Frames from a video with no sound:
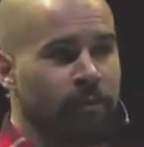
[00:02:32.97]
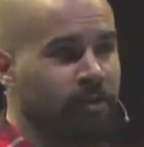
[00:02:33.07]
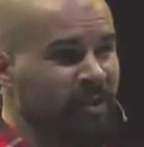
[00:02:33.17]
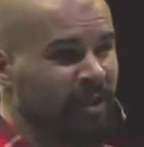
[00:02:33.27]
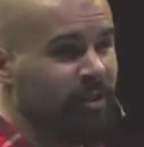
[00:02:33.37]
which
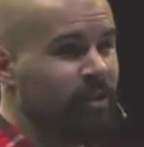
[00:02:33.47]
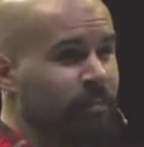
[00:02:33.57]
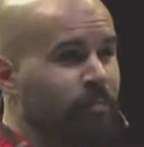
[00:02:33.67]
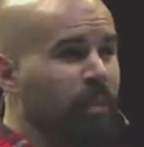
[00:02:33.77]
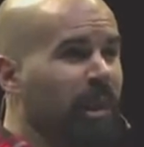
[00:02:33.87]
is essentially
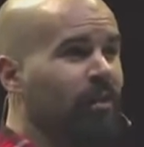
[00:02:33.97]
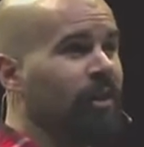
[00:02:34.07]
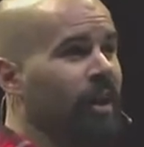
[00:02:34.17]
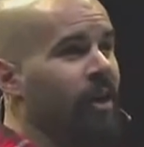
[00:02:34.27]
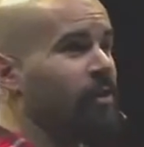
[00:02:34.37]
the player
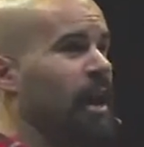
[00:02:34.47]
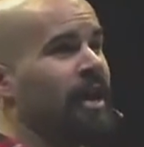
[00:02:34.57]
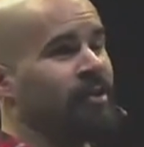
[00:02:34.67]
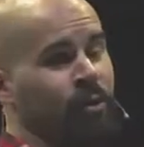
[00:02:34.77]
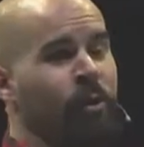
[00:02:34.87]
that other
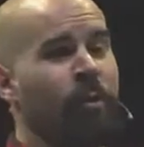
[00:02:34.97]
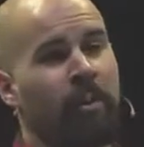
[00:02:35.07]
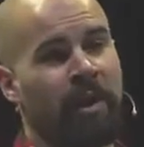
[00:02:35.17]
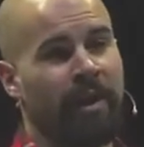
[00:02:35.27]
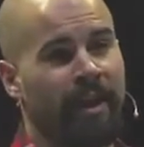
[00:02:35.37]
guys don't want to
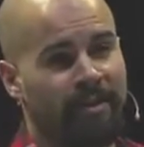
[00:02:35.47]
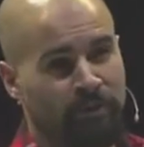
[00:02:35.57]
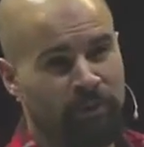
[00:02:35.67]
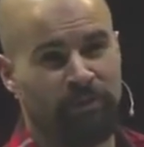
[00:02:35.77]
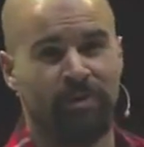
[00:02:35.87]
play
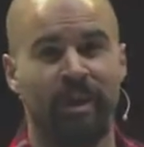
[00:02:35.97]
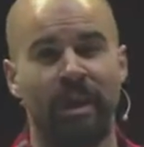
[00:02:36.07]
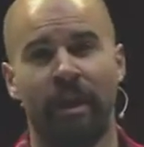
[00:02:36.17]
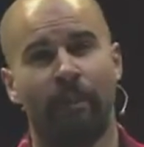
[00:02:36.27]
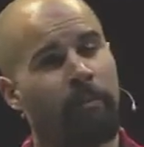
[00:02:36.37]
against, which was
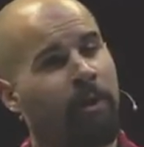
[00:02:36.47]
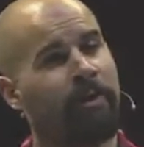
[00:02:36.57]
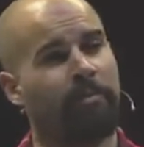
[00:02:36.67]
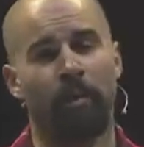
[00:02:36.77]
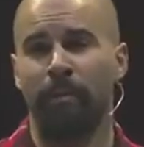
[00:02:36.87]

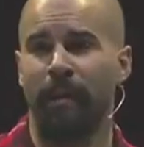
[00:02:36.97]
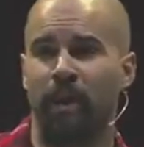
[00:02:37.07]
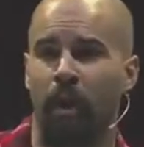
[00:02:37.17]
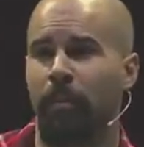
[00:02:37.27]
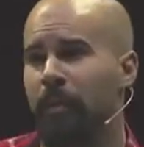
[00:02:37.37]
pretty big
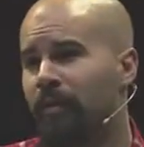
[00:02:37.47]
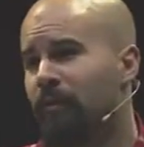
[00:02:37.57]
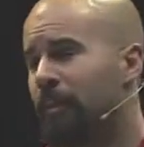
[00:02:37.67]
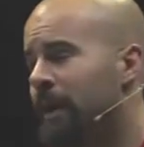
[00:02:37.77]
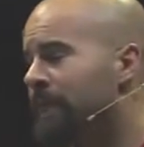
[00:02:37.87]
compliment
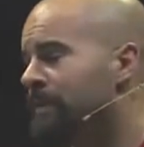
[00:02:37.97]
for me.